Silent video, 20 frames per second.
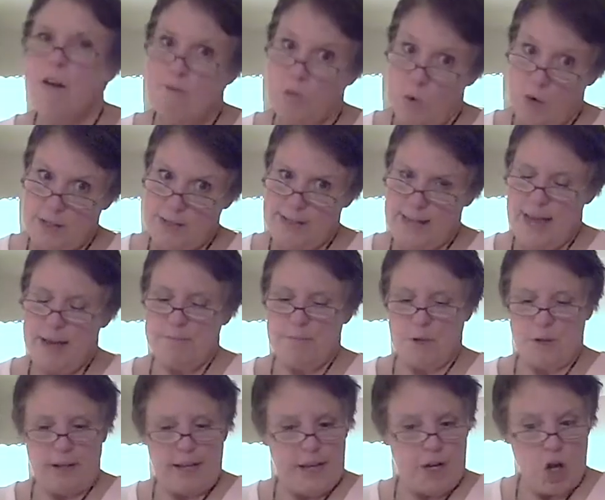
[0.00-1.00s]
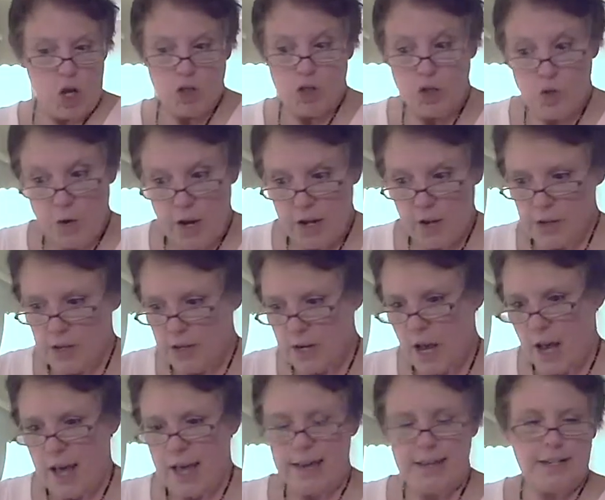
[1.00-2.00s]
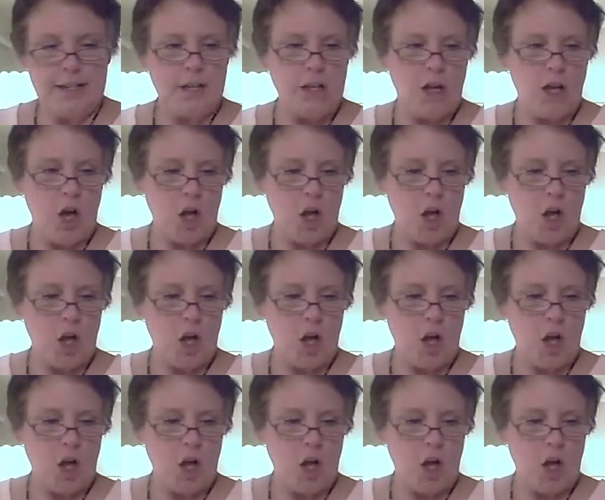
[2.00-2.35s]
For example, in Australia night,